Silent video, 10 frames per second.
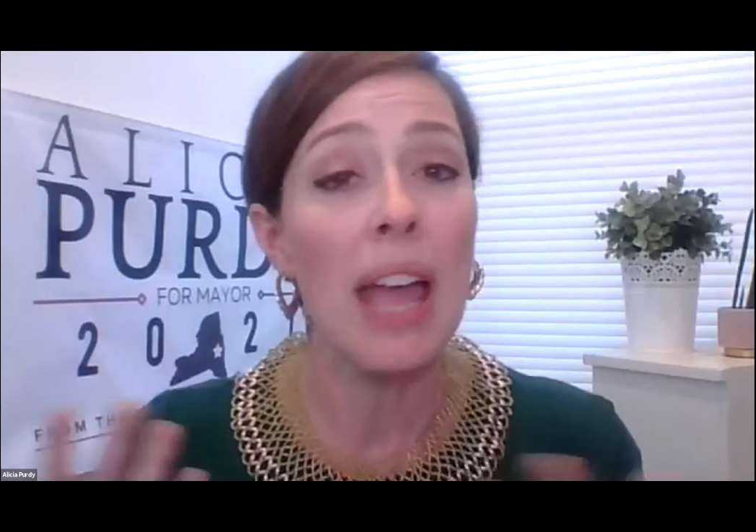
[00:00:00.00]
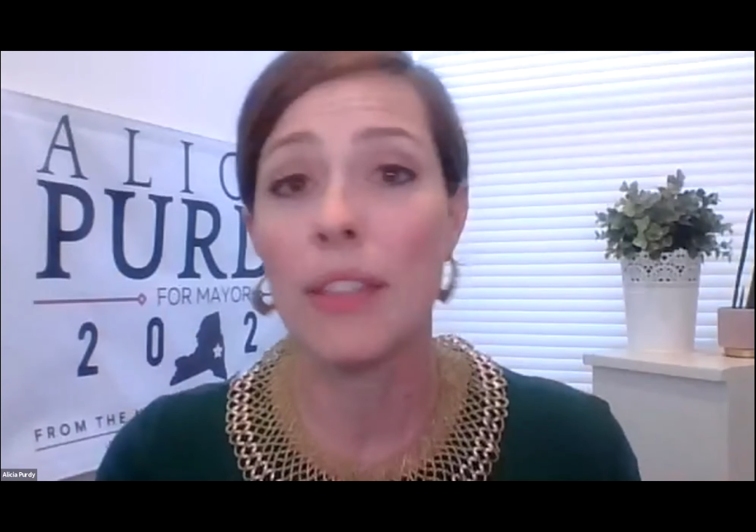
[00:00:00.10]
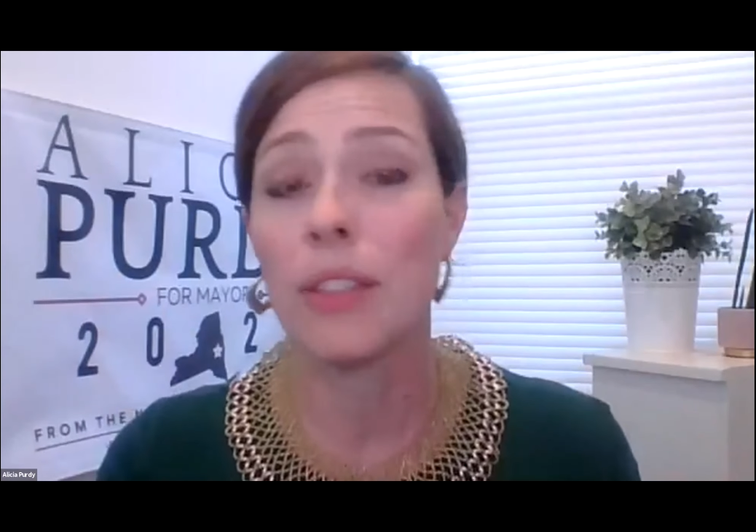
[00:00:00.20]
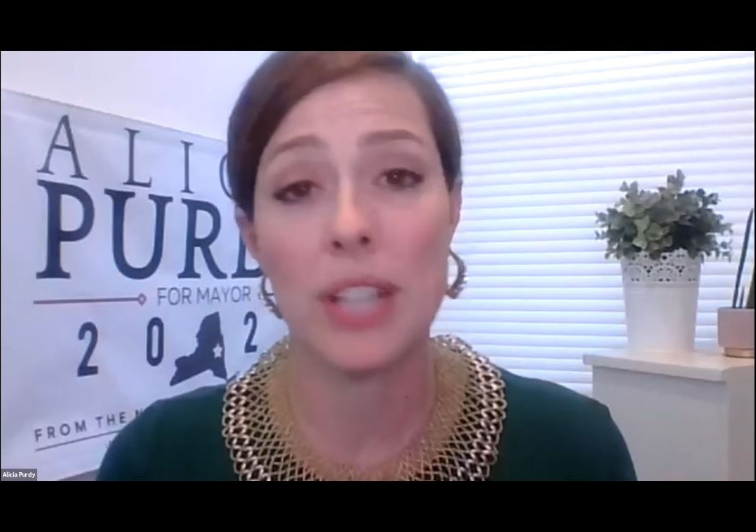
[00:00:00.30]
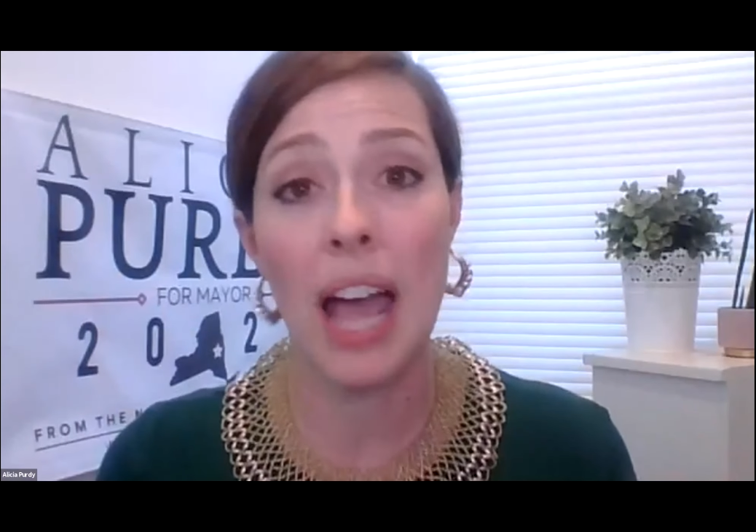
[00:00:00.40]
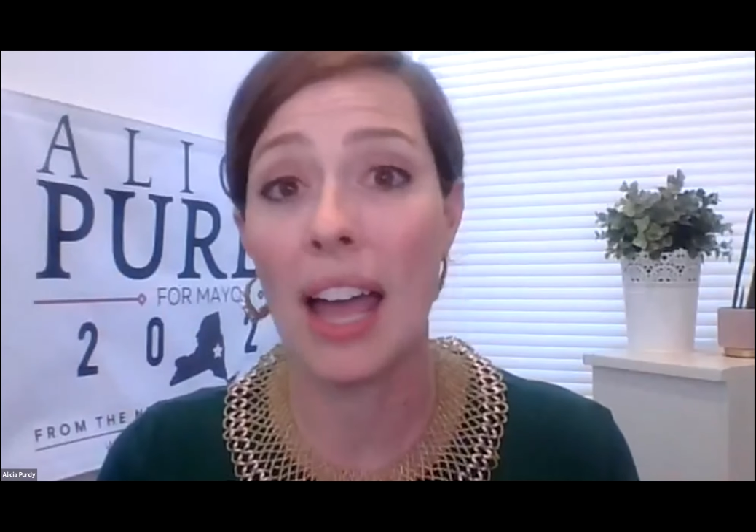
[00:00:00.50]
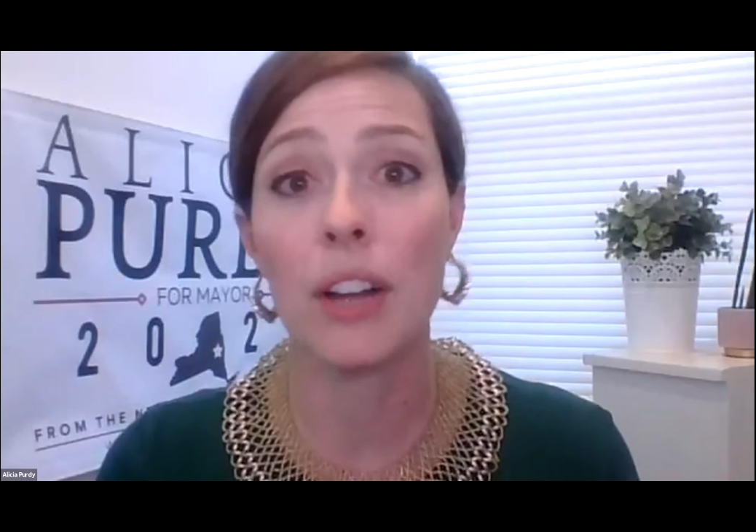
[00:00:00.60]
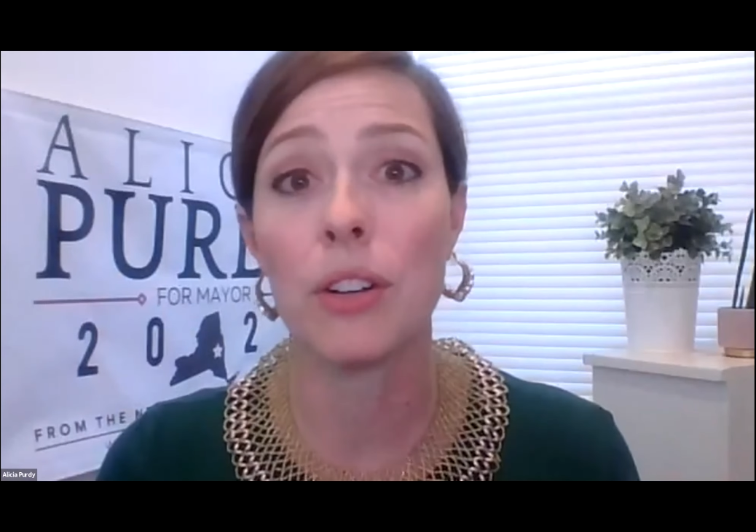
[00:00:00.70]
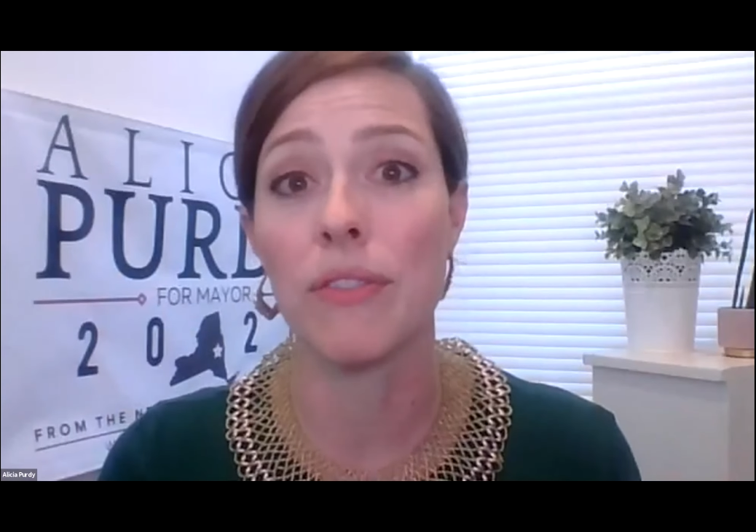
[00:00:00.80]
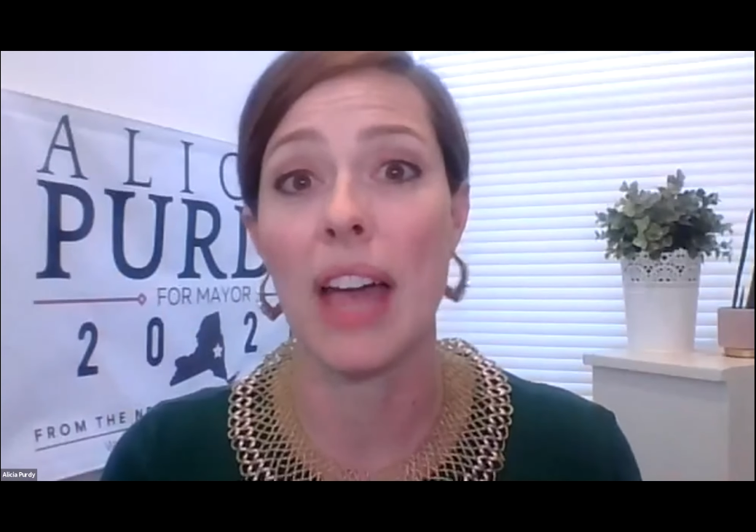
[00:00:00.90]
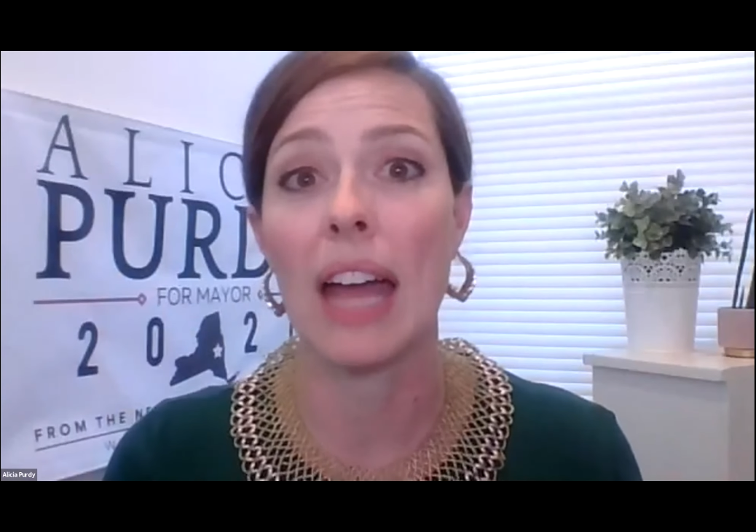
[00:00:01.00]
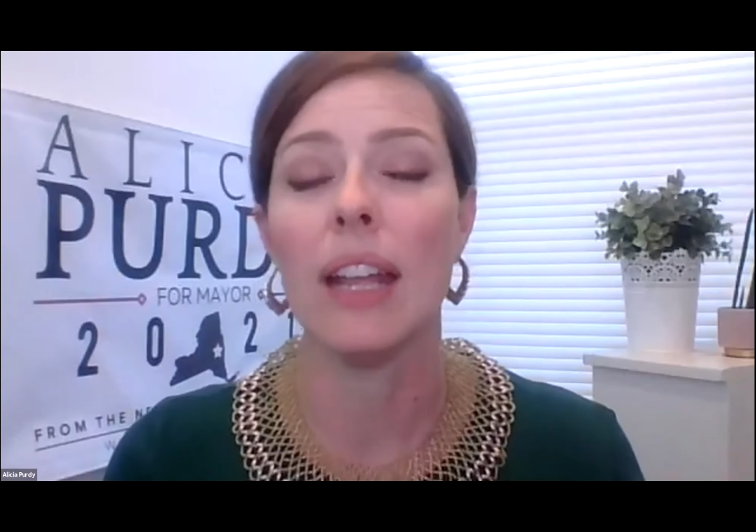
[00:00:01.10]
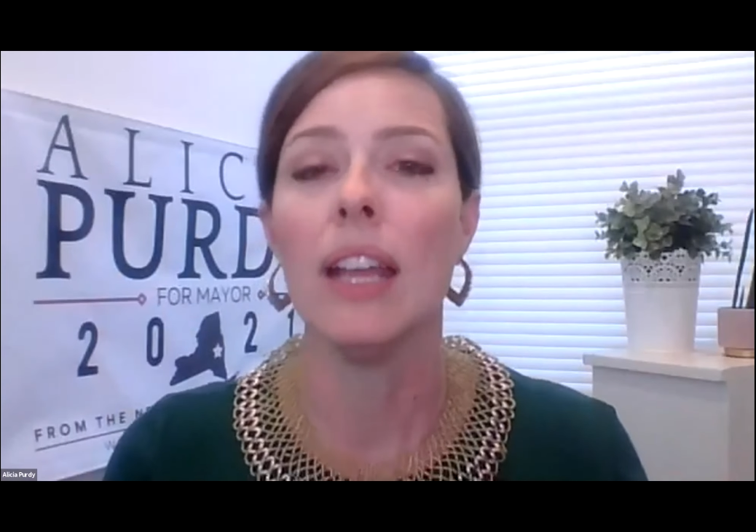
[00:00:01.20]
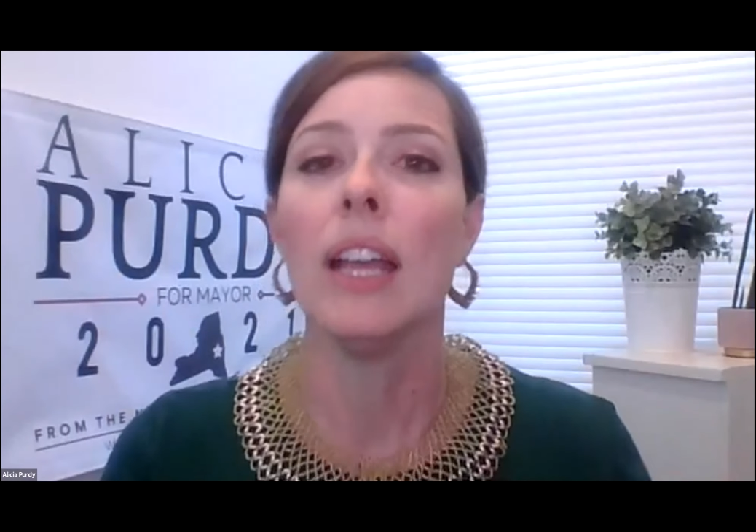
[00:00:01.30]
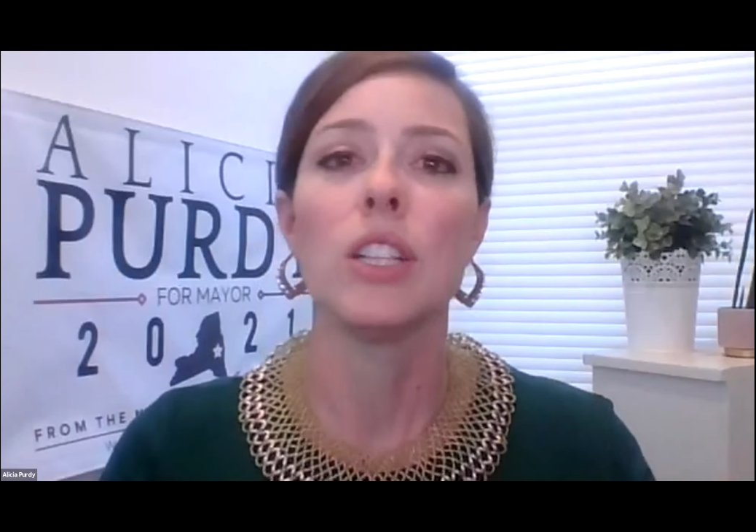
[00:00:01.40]
and they're tired of
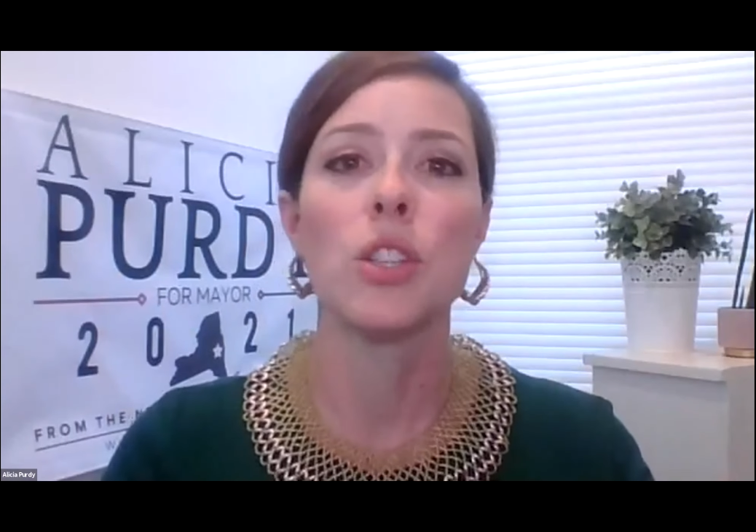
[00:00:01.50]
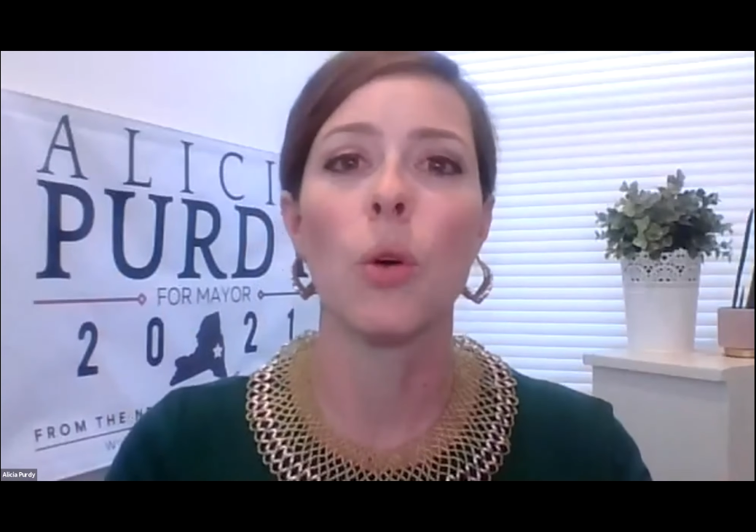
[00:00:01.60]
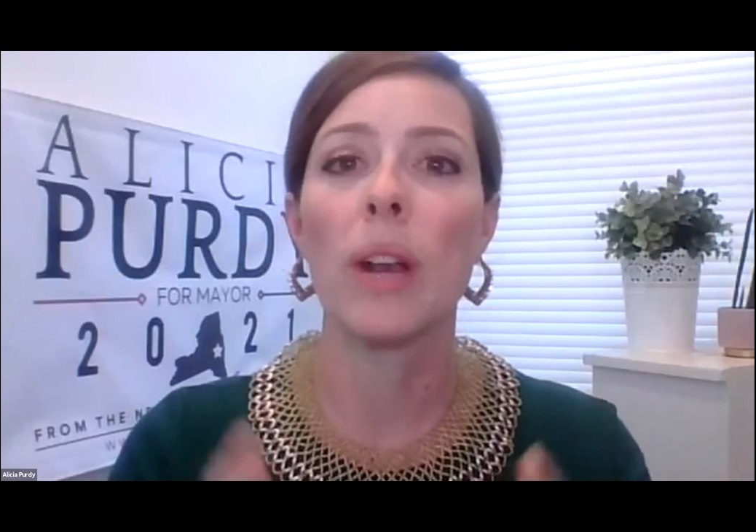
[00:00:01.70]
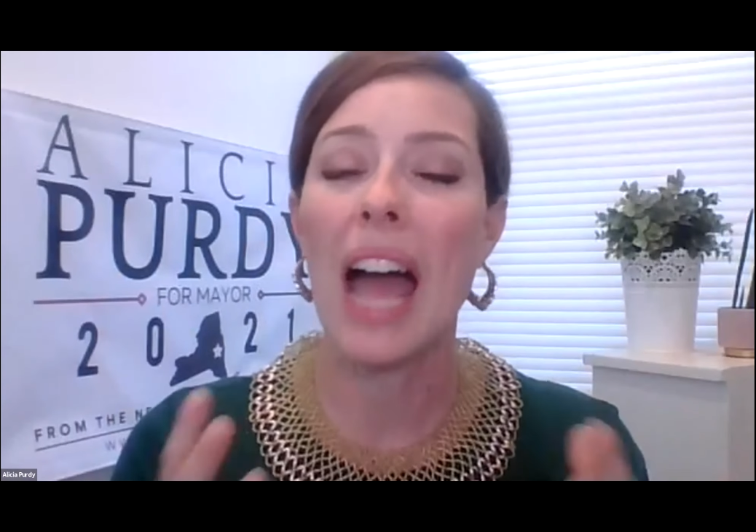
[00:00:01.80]
that. And so